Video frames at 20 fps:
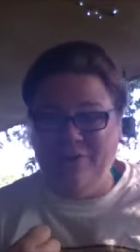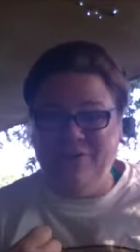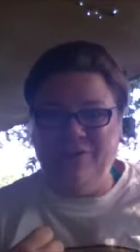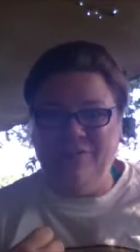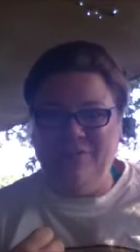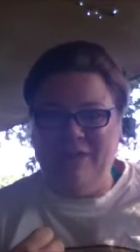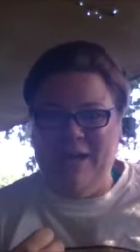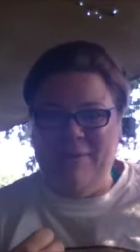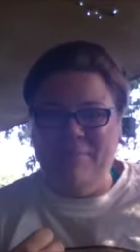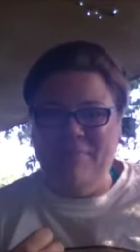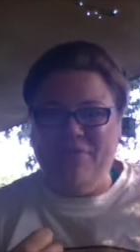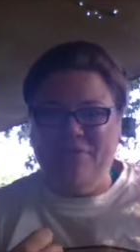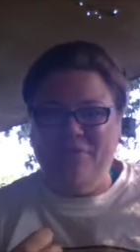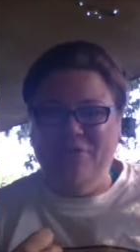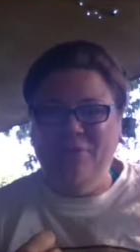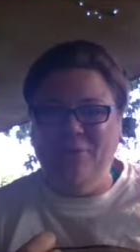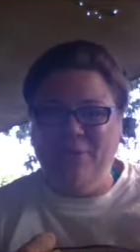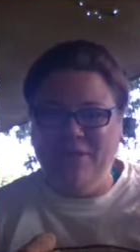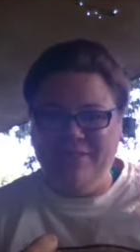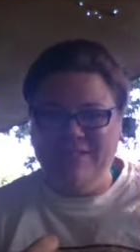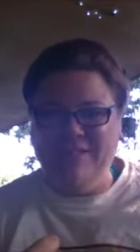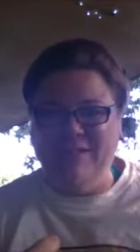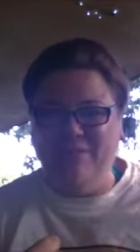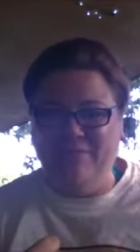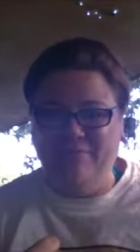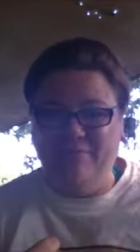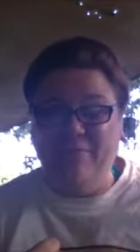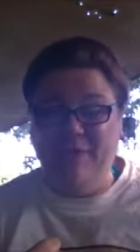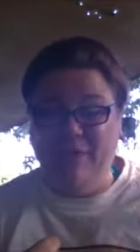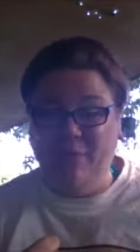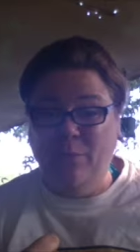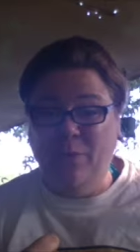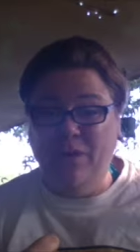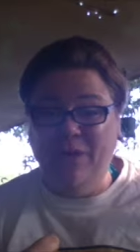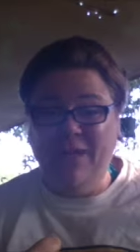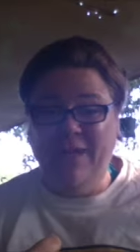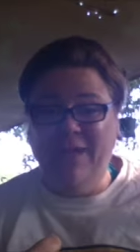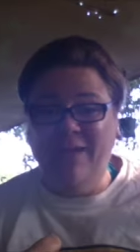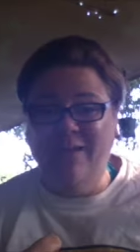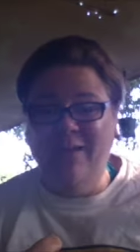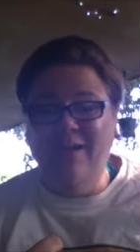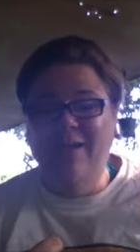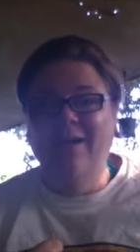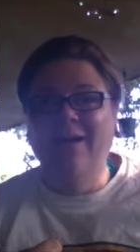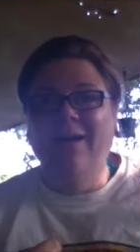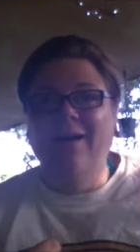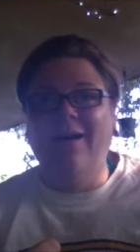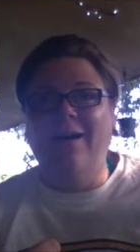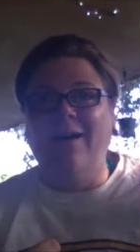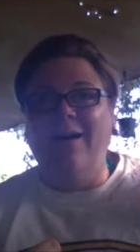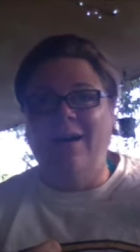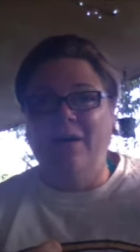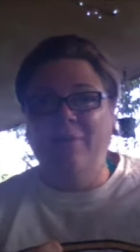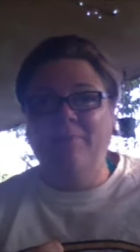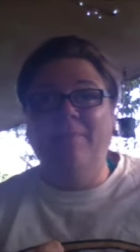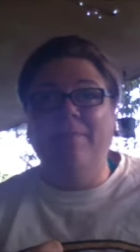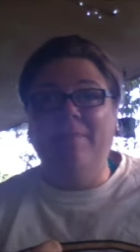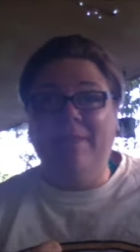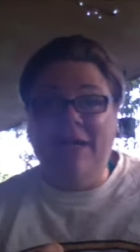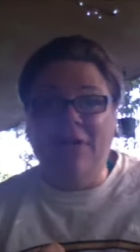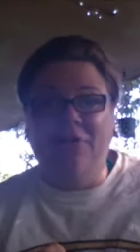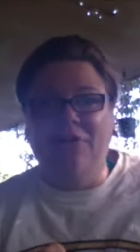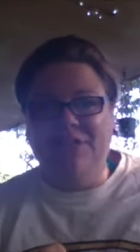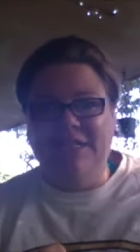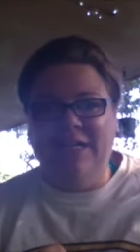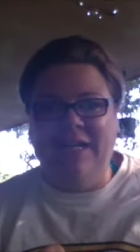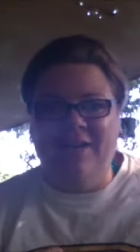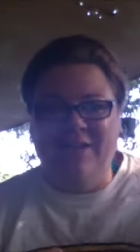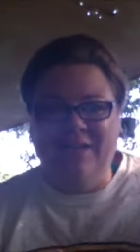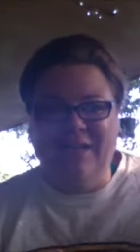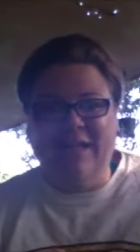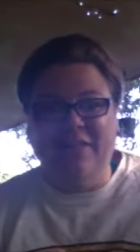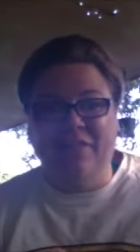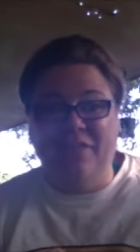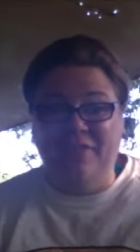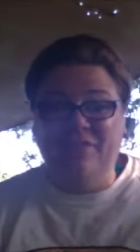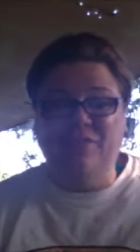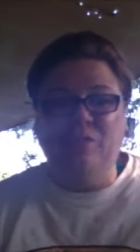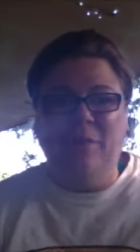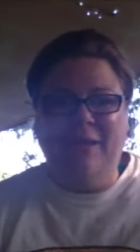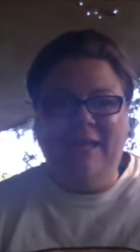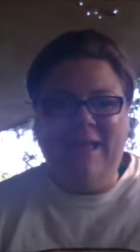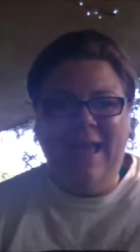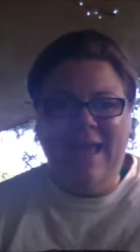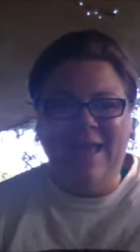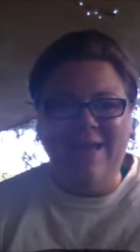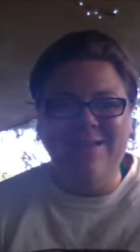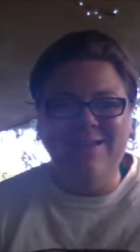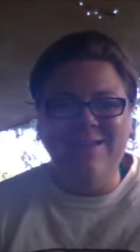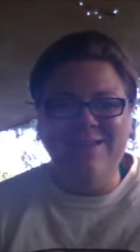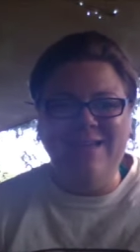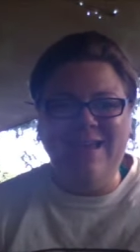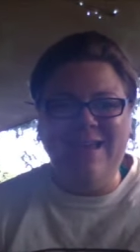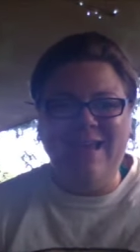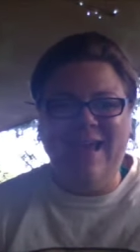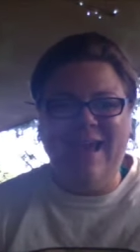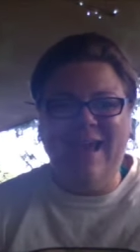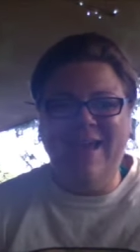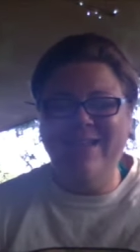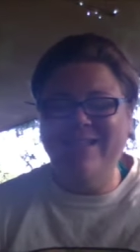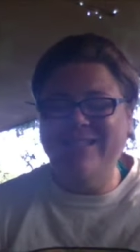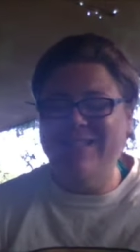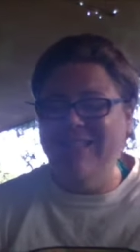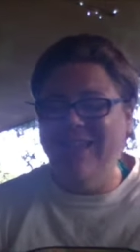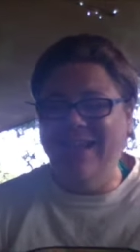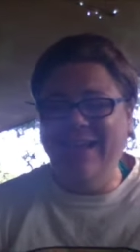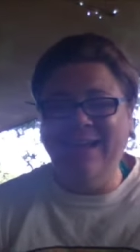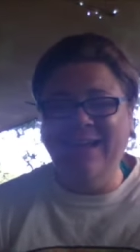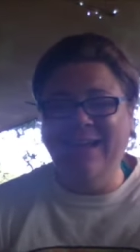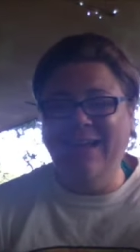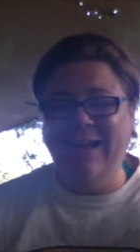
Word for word: that have come through whilst I've been working I've now got together this weekend, and it's like